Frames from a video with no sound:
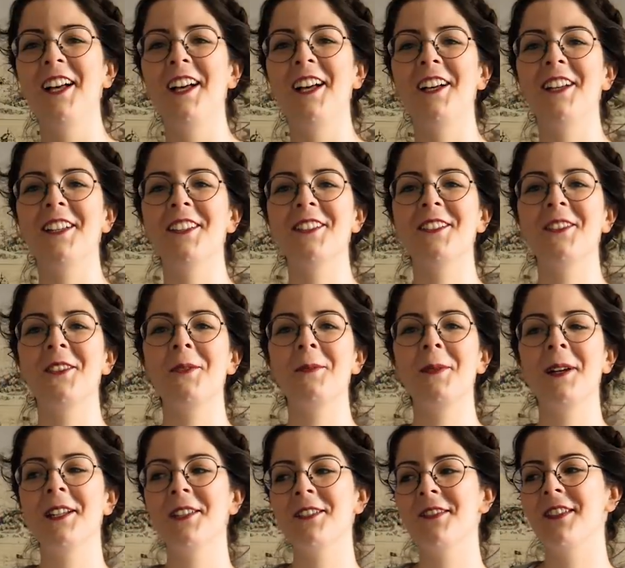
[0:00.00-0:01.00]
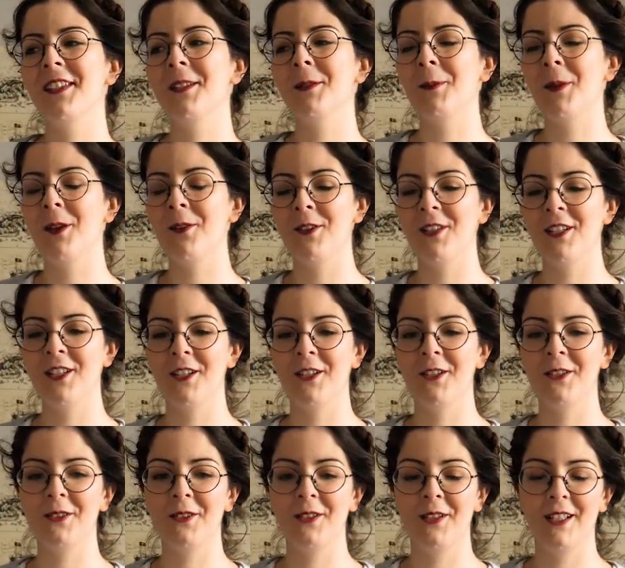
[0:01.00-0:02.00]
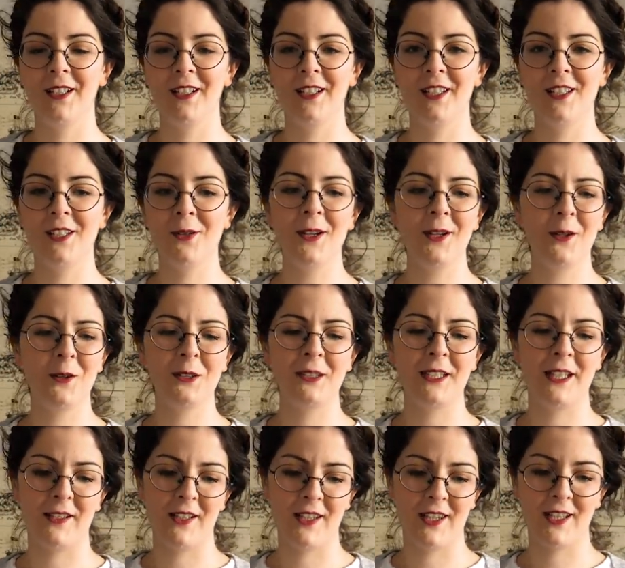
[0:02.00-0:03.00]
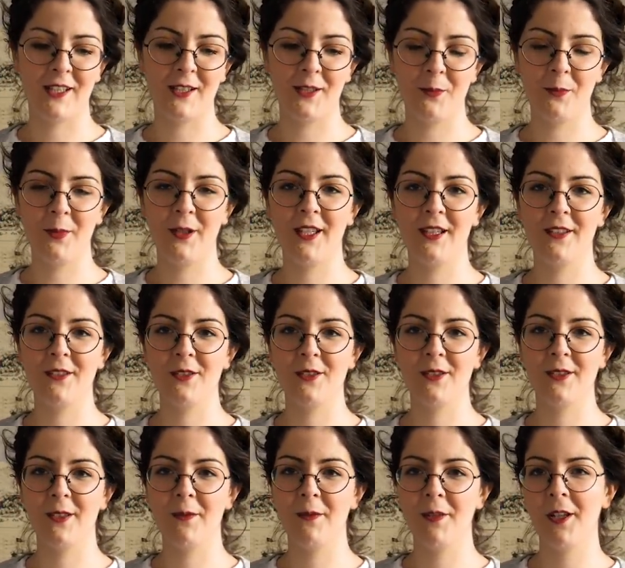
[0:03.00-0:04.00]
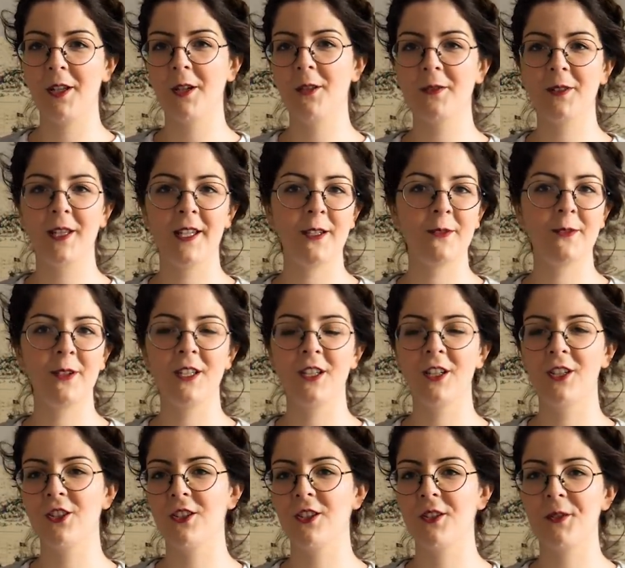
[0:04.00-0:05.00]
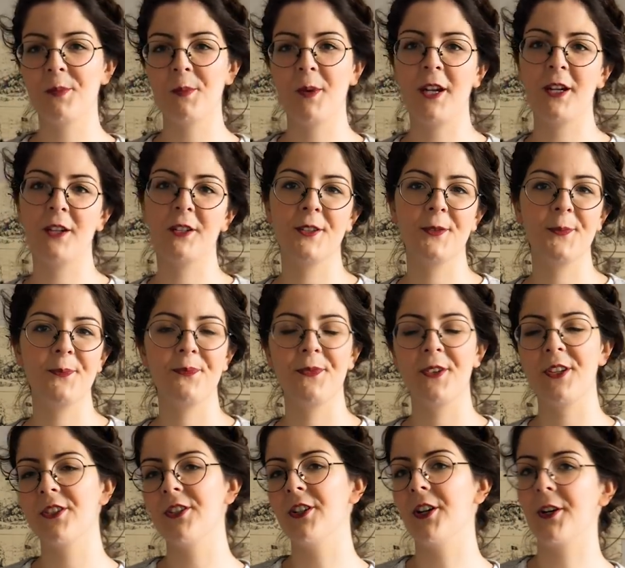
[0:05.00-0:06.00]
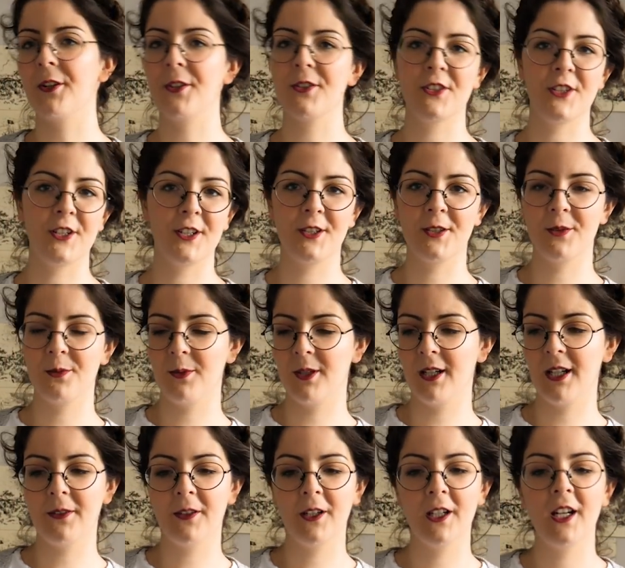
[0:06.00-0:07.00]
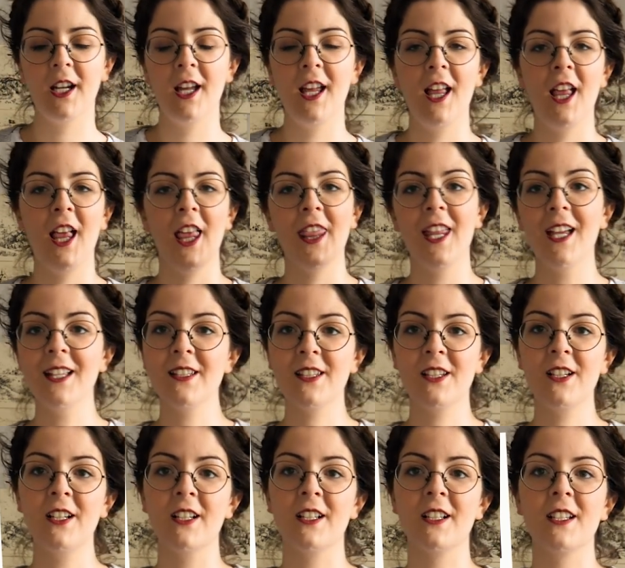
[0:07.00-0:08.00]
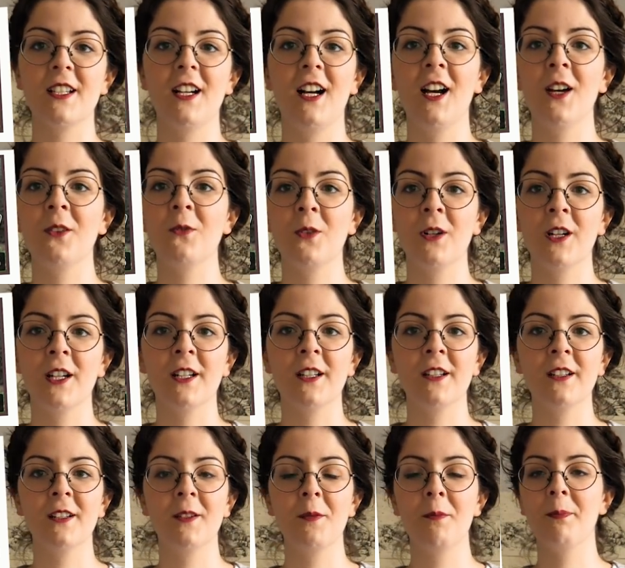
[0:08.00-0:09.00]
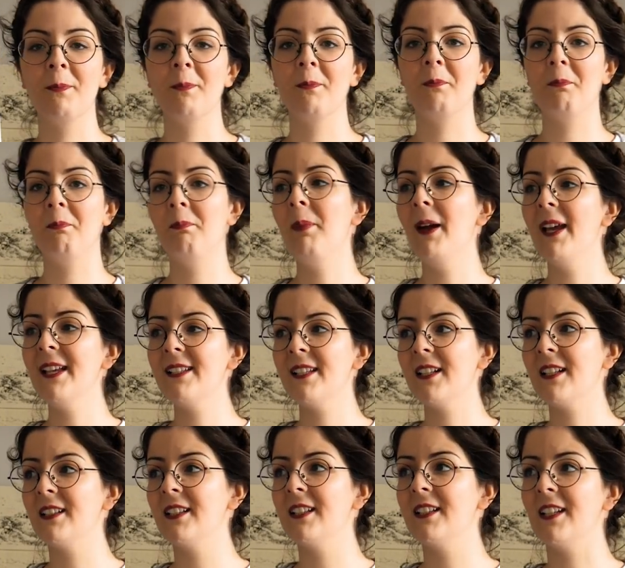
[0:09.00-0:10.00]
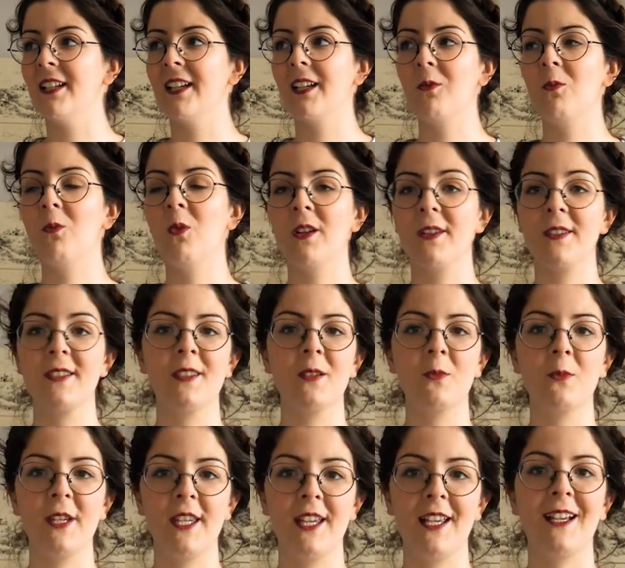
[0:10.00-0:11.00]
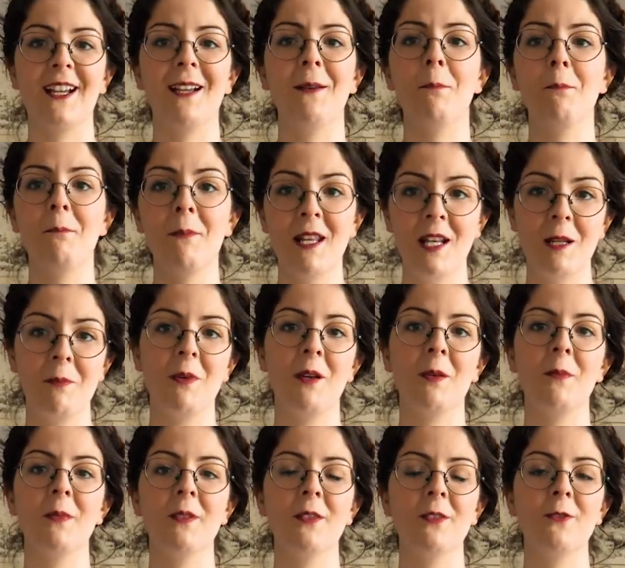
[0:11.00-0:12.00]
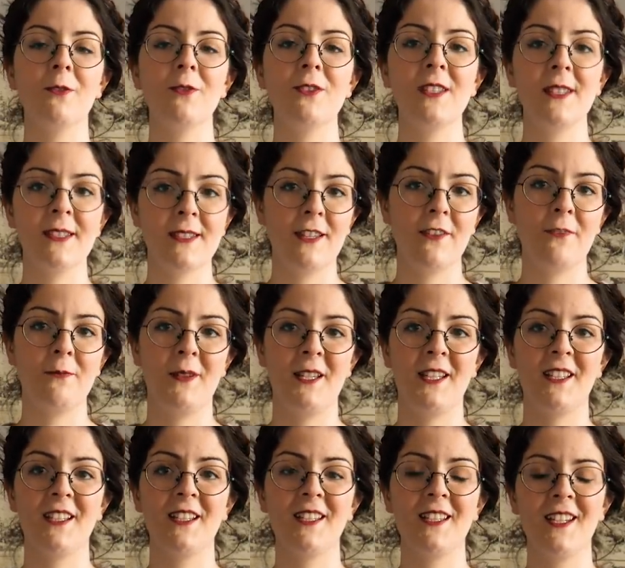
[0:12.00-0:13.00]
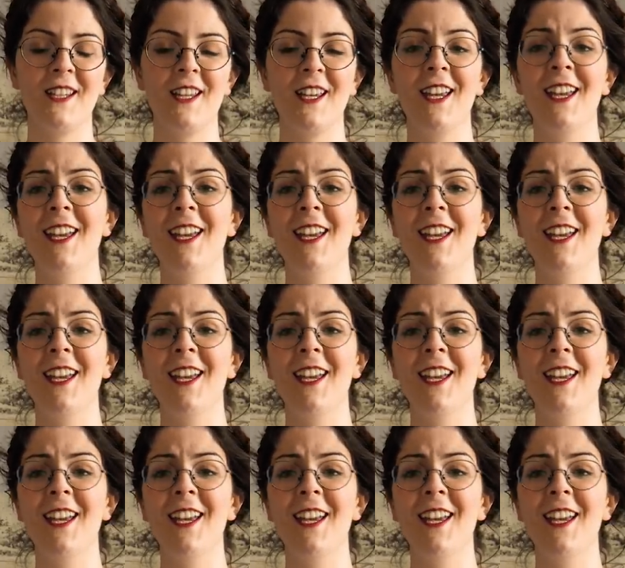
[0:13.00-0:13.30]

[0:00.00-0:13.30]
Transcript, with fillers: Uh, so you might have seen my video, it's quite old now I think, but it's something like vintage inspired circle skirt, whatever. That skirt I've worn basically like once a week minimum since I've made it.